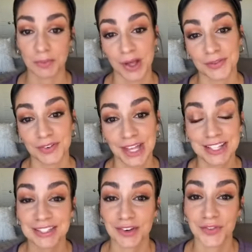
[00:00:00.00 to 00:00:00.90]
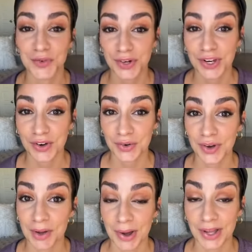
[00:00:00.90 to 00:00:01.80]
Except for my eyeshadows because I have a
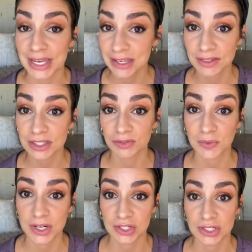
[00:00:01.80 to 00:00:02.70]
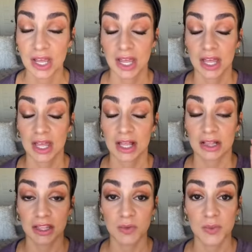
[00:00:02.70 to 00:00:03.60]
great big palette for that. So if you want to know
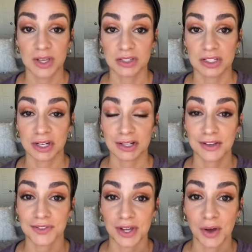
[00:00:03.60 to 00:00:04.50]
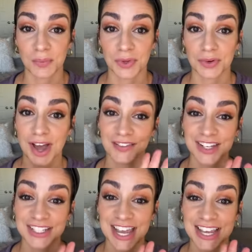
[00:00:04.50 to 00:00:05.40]
about any of this information,
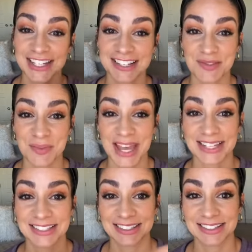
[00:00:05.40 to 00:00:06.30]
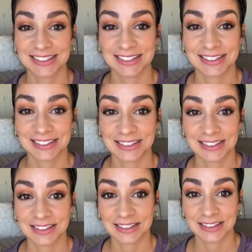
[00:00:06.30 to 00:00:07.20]
leave me a message and I'd love to help you. Have a good
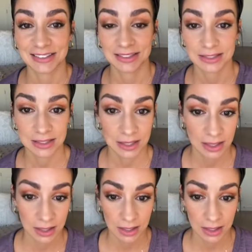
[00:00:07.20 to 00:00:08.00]
day. Bye.